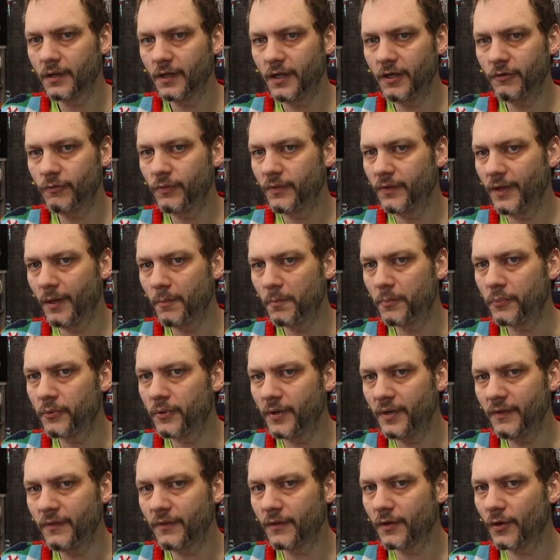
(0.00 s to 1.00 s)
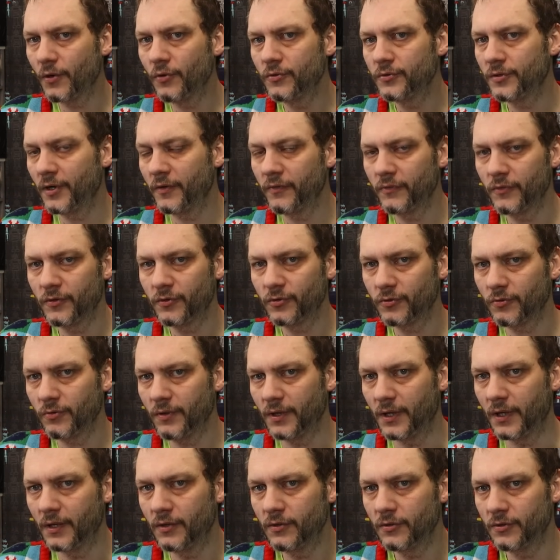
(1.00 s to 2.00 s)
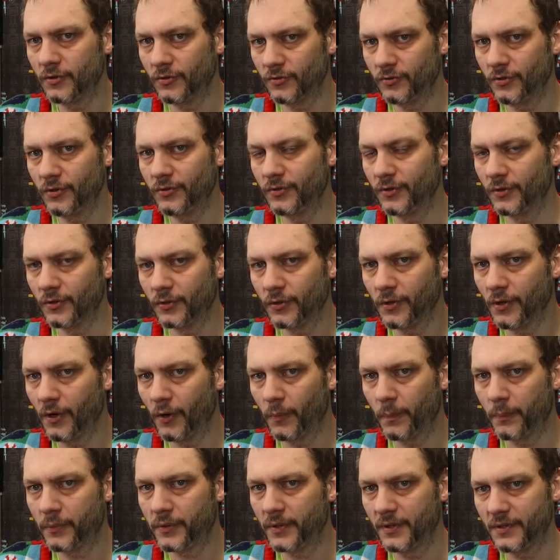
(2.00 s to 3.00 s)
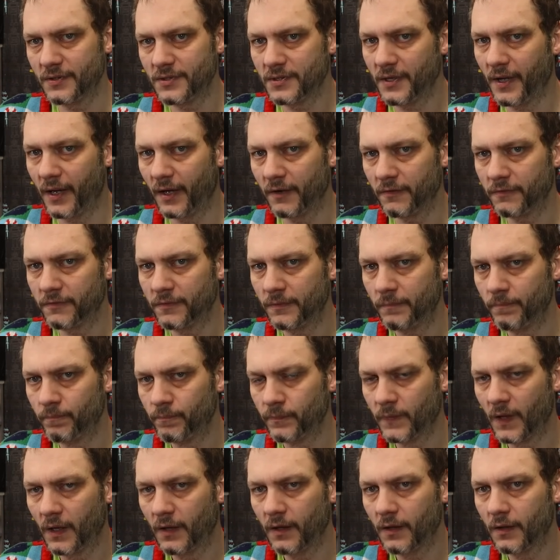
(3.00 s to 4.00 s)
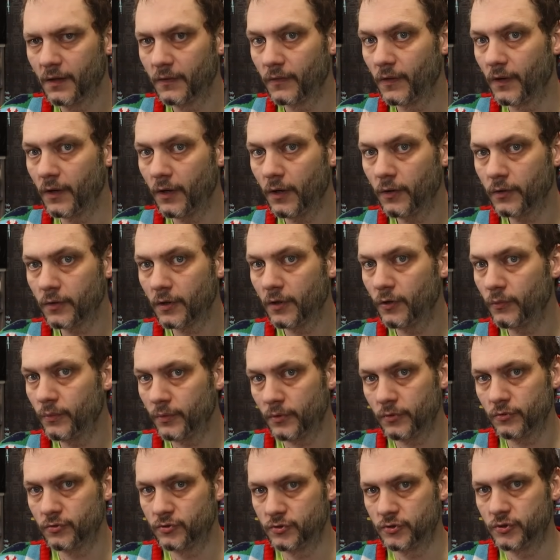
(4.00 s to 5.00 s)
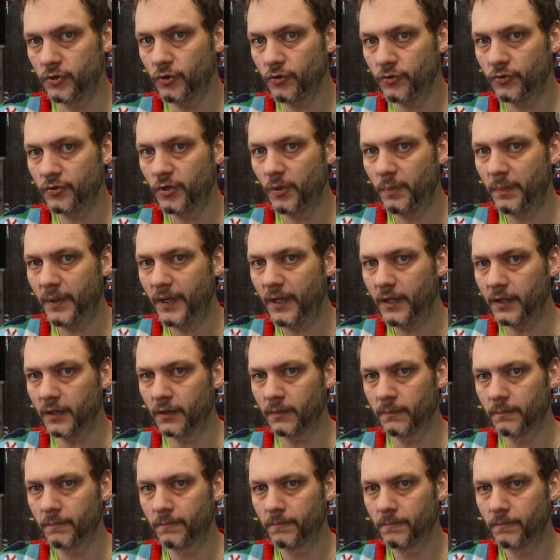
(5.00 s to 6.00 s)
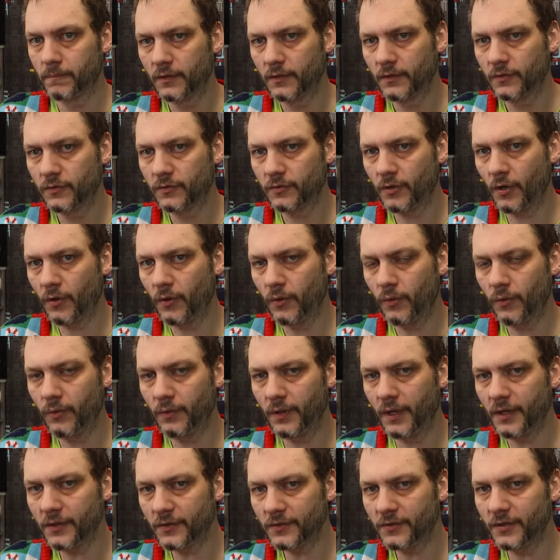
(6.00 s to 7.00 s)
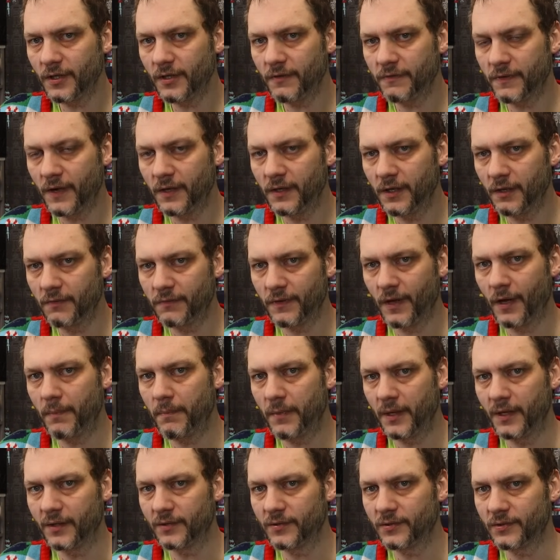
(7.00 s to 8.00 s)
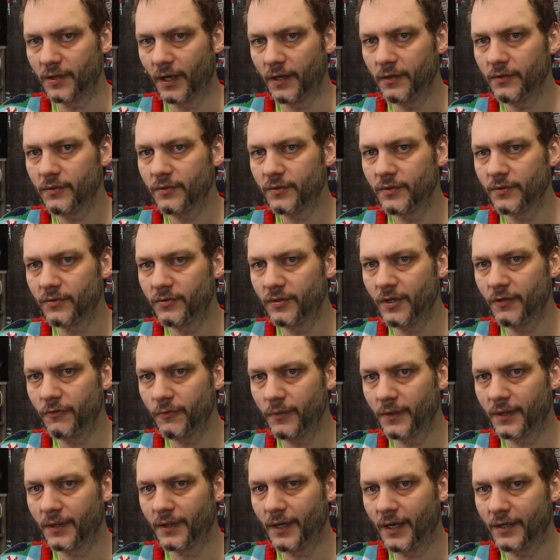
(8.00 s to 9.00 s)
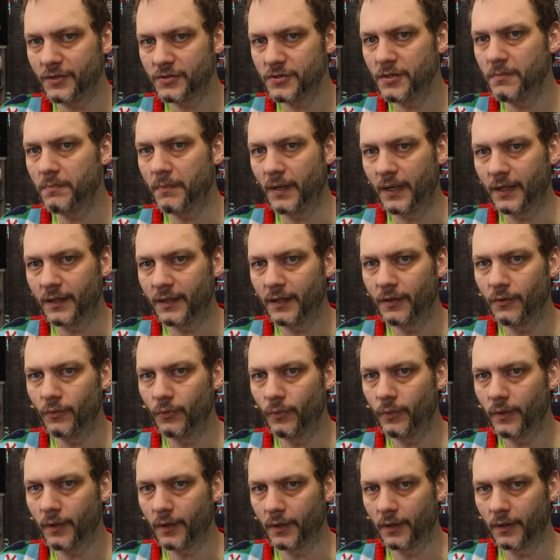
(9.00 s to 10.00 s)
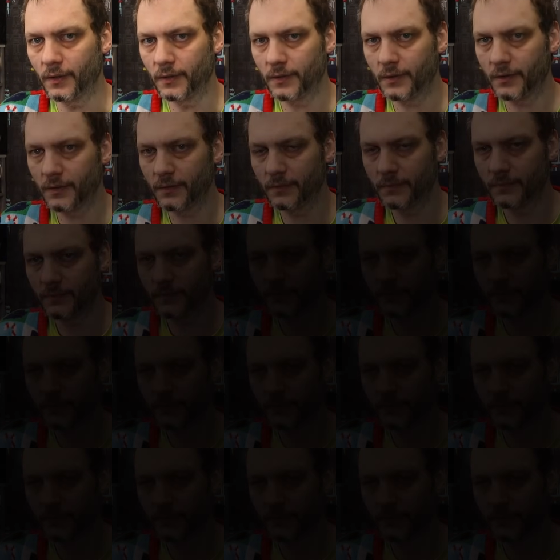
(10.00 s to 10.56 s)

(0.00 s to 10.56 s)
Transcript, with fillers: If we then print those on the screen, just using good old printf, the logo will just appear. So let's see if any of that makes sense and see if we can actually make it work.